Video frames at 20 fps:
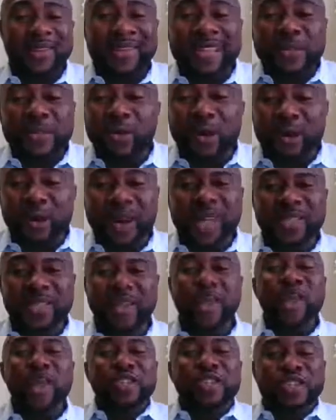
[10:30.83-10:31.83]
That's what it is.
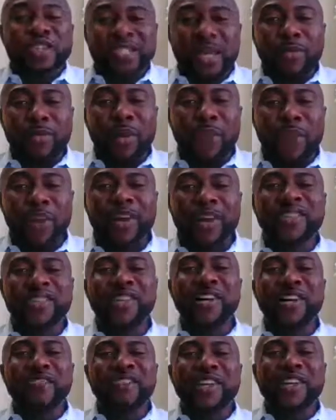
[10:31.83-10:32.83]
Some of us,
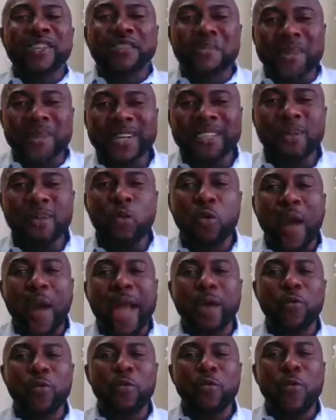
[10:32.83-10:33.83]
the reason
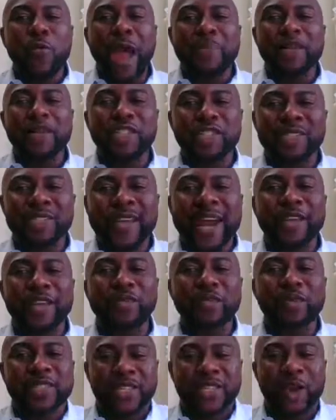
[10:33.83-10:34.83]
why we have been trying
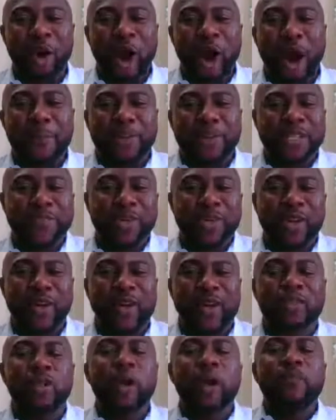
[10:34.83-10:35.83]
to stay up is
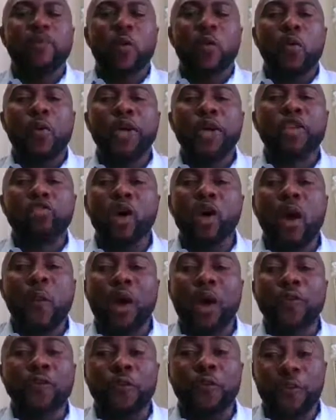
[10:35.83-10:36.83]
because we don't
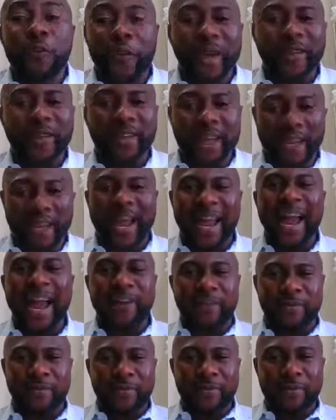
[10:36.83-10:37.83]
want to fail in
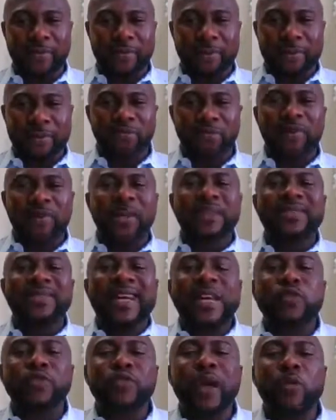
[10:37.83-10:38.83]
life.
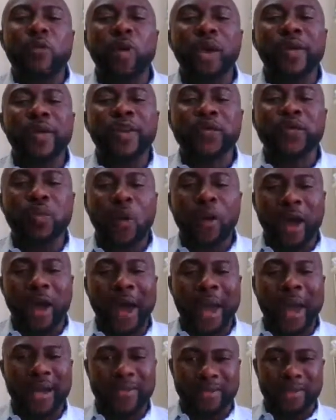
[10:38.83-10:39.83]
That is why we always work
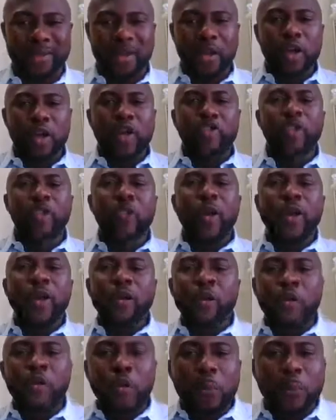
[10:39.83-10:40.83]
hard. So when
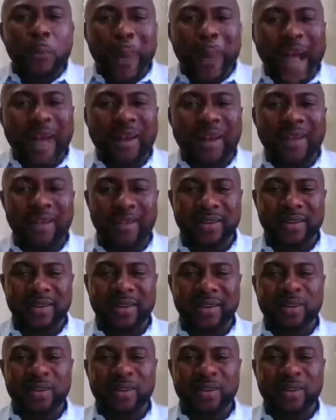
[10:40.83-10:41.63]
you look back,